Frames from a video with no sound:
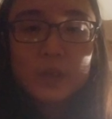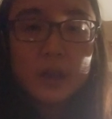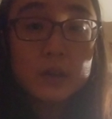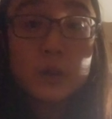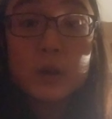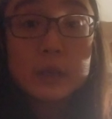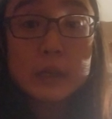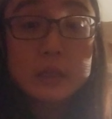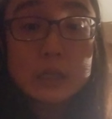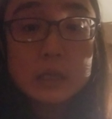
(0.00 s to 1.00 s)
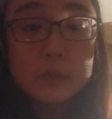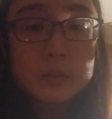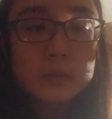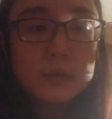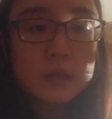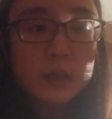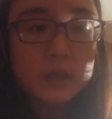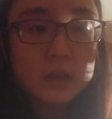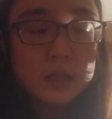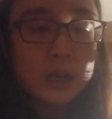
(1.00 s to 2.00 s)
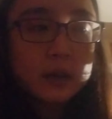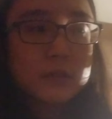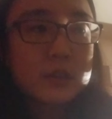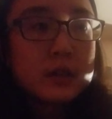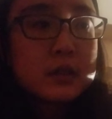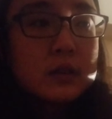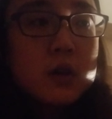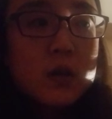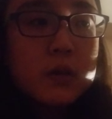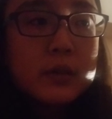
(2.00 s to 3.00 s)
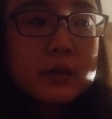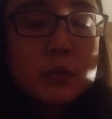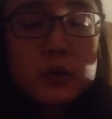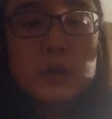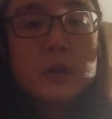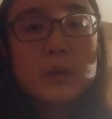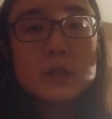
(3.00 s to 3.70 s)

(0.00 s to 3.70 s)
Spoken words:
I know I'll get like attacked for this. No, it's more than one